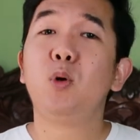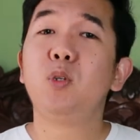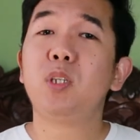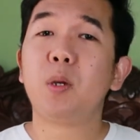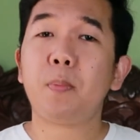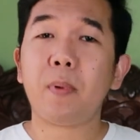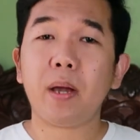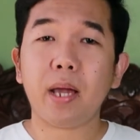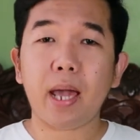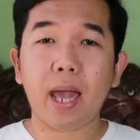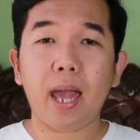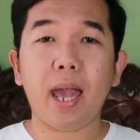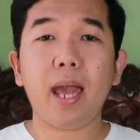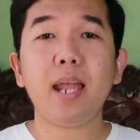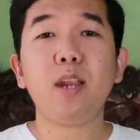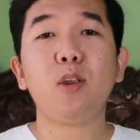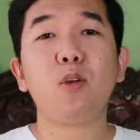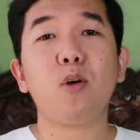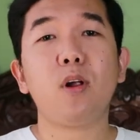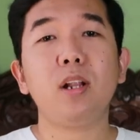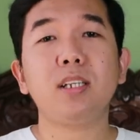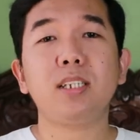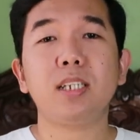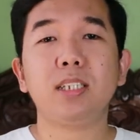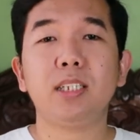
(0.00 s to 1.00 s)
So sa
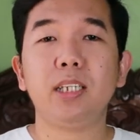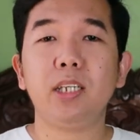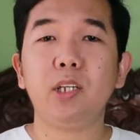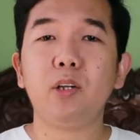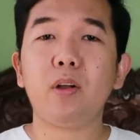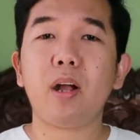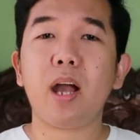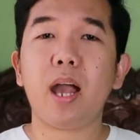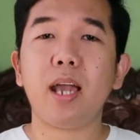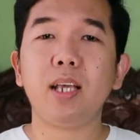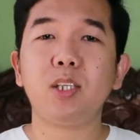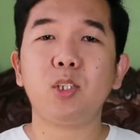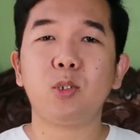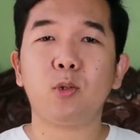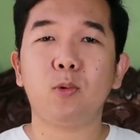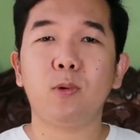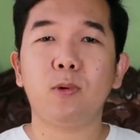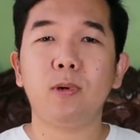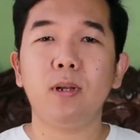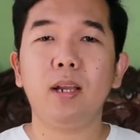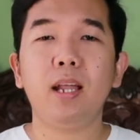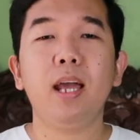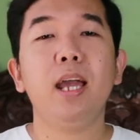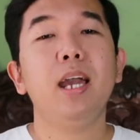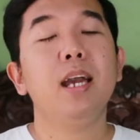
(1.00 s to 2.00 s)
pag-e-enroll sa senior high
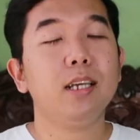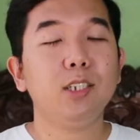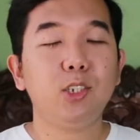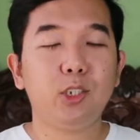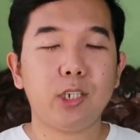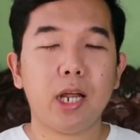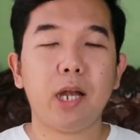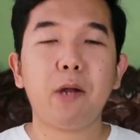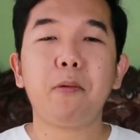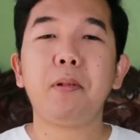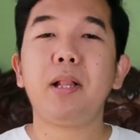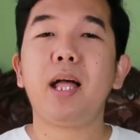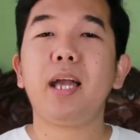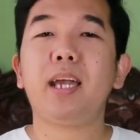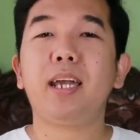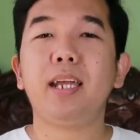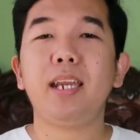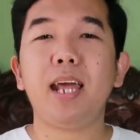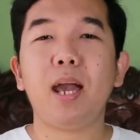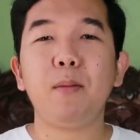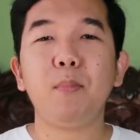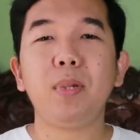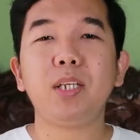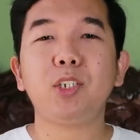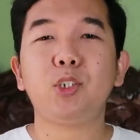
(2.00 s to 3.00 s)
school, the General
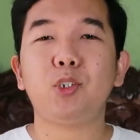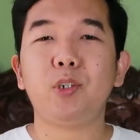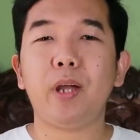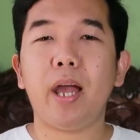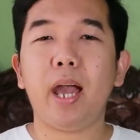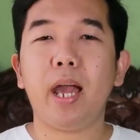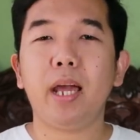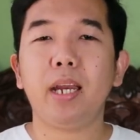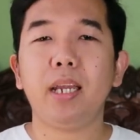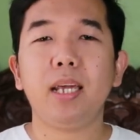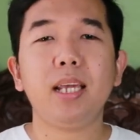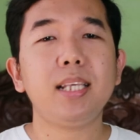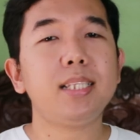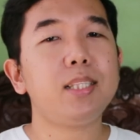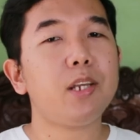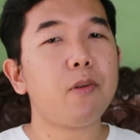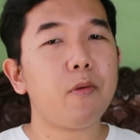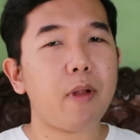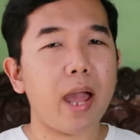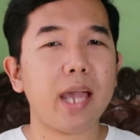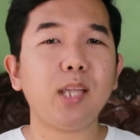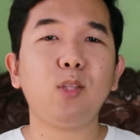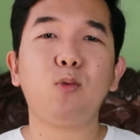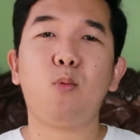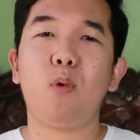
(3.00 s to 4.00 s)
Academic Strand is the
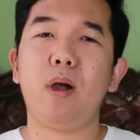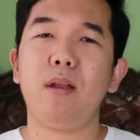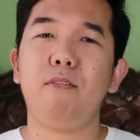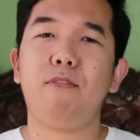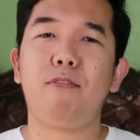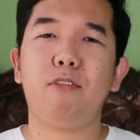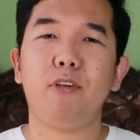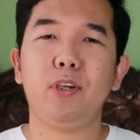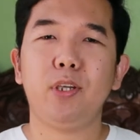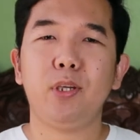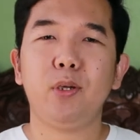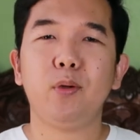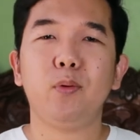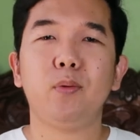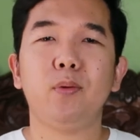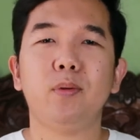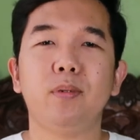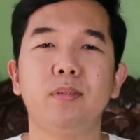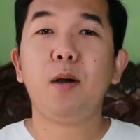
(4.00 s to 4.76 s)
right one for you.